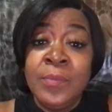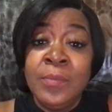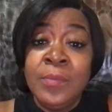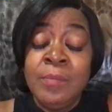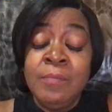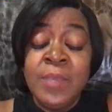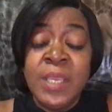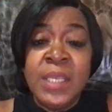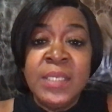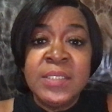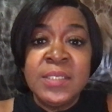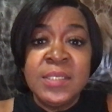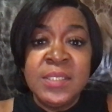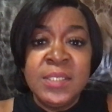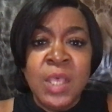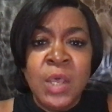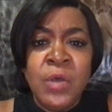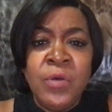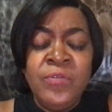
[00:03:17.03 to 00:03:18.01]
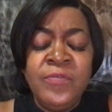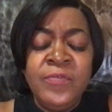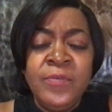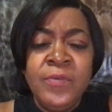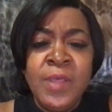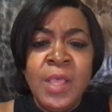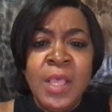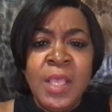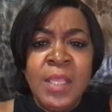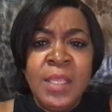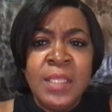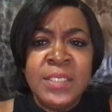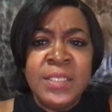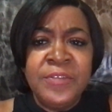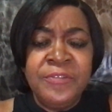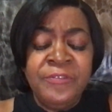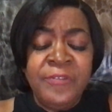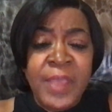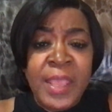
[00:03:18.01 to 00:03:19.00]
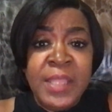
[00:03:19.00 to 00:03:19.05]
Because a
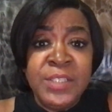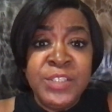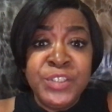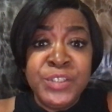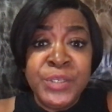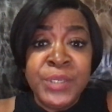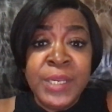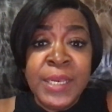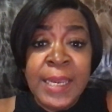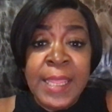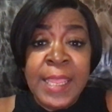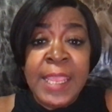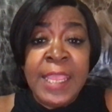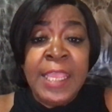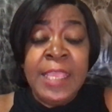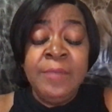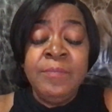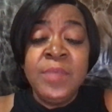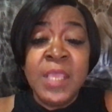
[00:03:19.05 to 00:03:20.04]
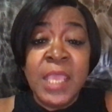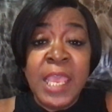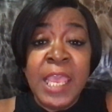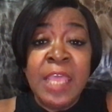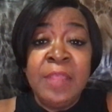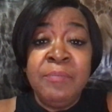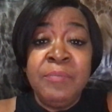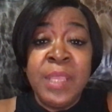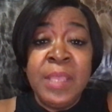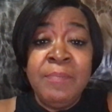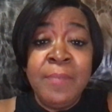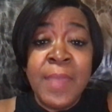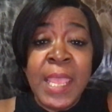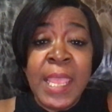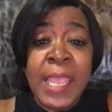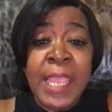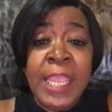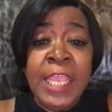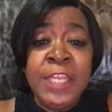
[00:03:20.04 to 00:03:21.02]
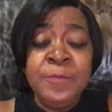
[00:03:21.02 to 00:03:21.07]
self-defense claim can be
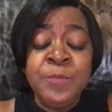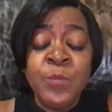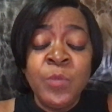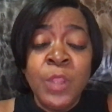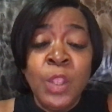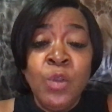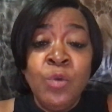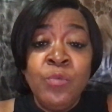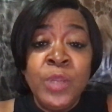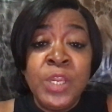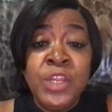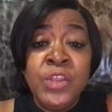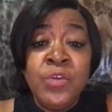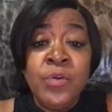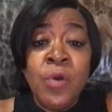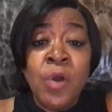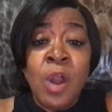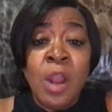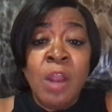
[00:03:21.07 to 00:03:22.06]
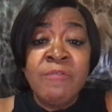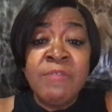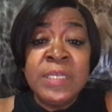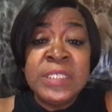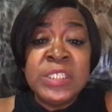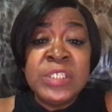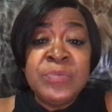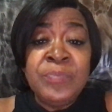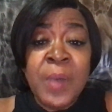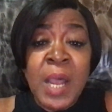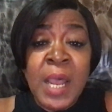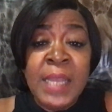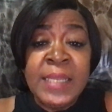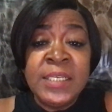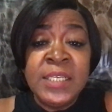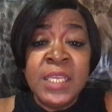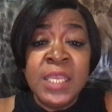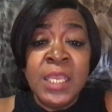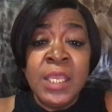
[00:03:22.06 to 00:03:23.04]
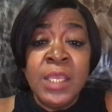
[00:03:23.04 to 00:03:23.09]
made when you are
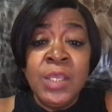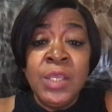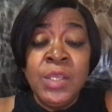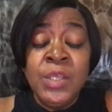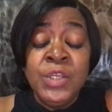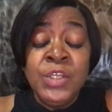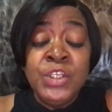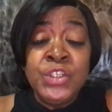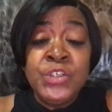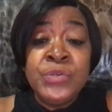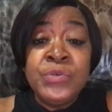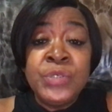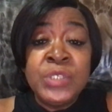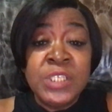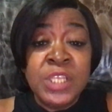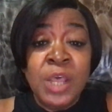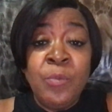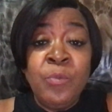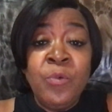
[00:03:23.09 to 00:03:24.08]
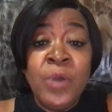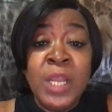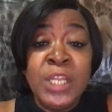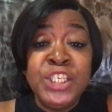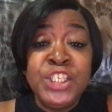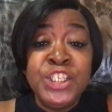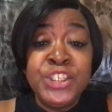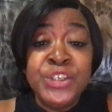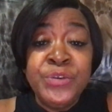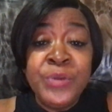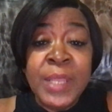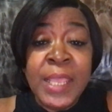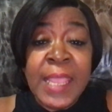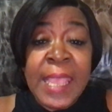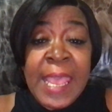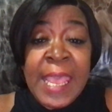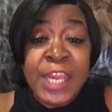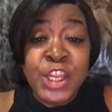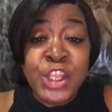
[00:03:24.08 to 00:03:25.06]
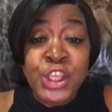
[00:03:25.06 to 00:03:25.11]
responding to someone shooting
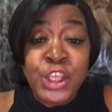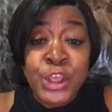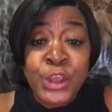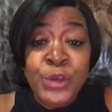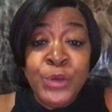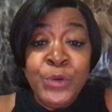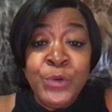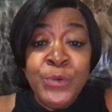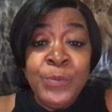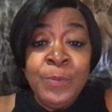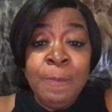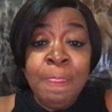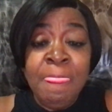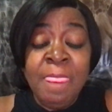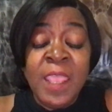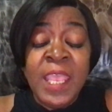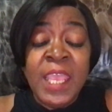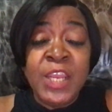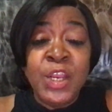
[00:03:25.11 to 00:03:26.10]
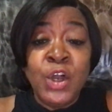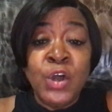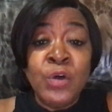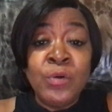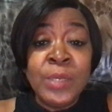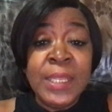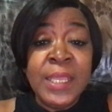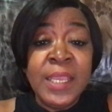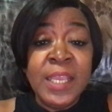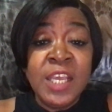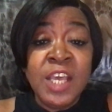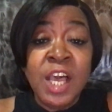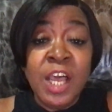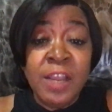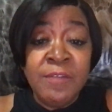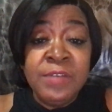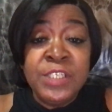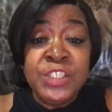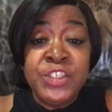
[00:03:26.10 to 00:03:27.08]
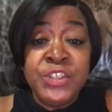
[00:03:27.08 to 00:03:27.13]
at you. It only
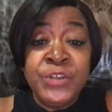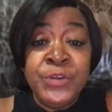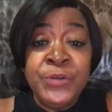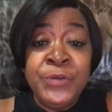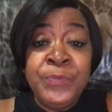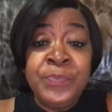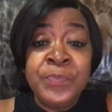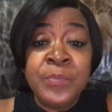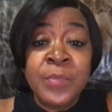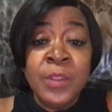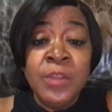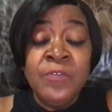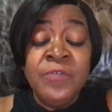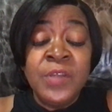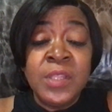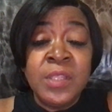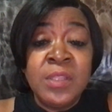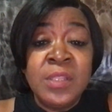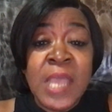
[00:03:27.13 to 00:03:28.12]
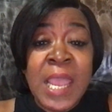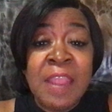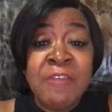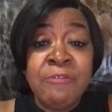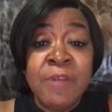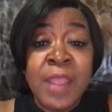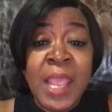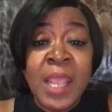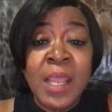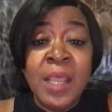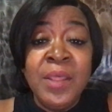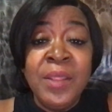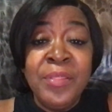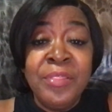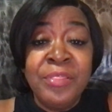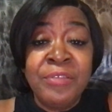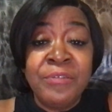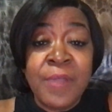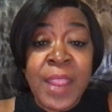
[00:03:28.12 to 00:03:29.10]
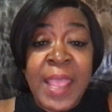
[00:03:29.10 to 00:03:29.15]
covers you for the direct
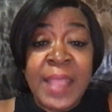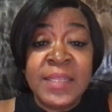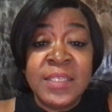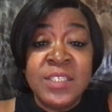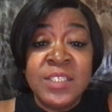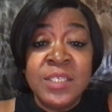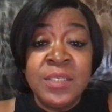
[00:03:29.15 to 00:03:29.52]
threat,